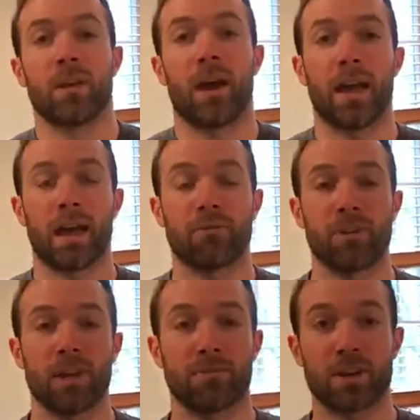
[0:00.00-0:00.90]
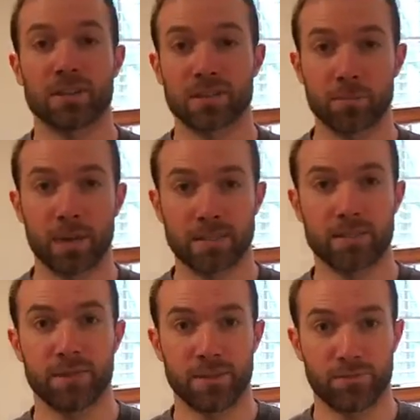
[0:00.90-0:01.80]
I have a very simple
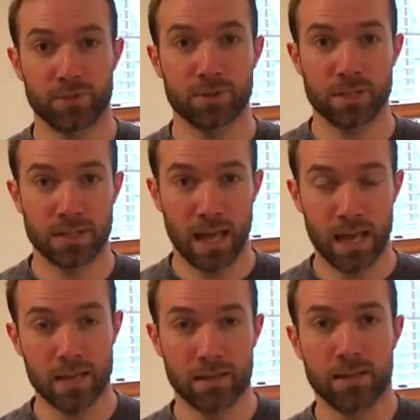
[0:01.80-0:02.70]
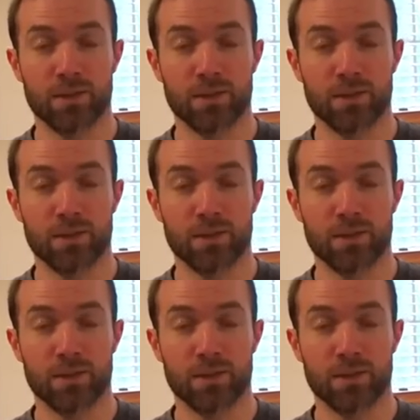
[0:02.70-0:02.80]
activity for you today